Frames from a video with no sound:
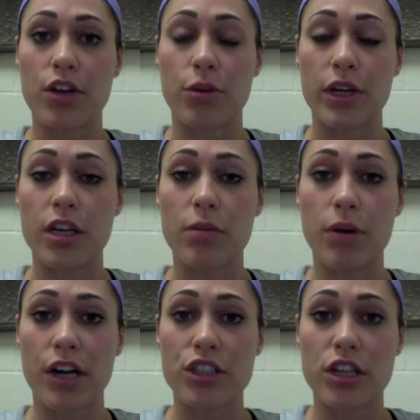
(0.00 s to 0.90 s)
your wiki
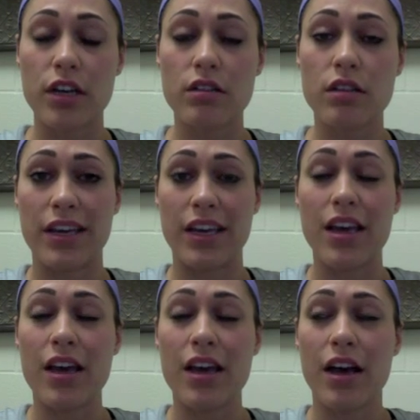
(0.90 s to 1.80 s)
project.
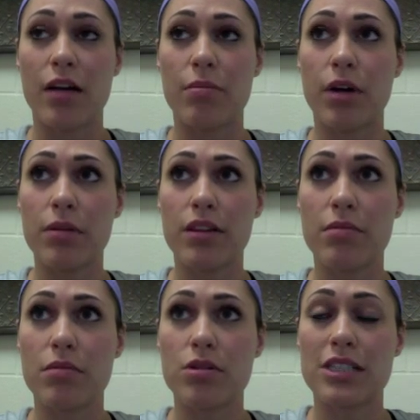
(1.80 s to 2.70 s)
Probably the
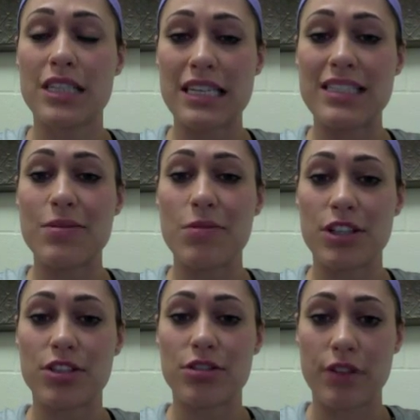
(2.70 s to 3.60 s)
most easy
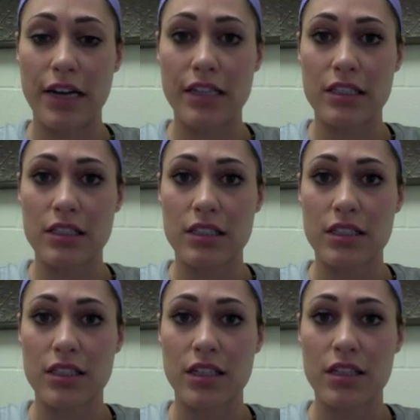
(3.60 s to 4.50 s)
one to write since
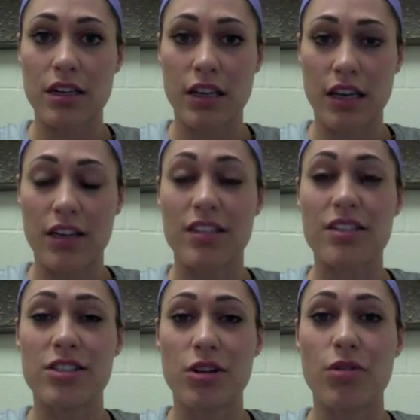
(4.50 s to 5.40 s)
it's, again,
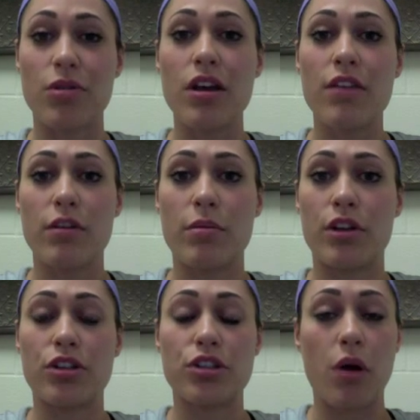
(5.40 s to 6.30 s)
so
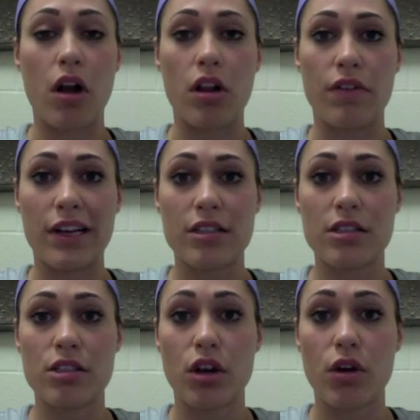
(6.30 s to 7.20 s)
familiar to all of us.
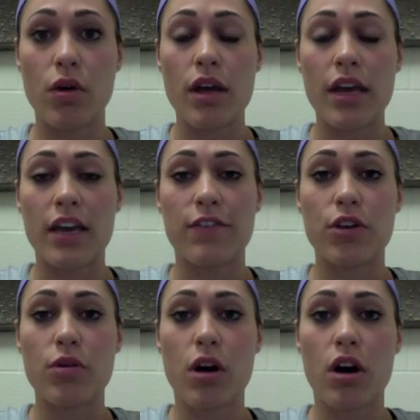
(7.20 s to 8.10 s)
So if
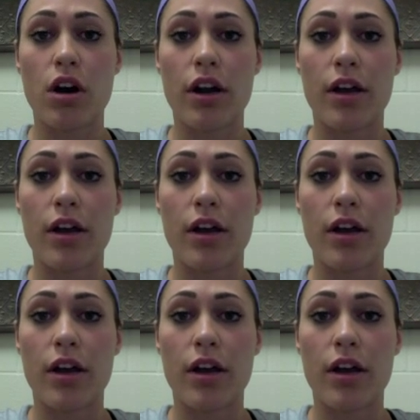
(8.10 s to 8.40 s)
you are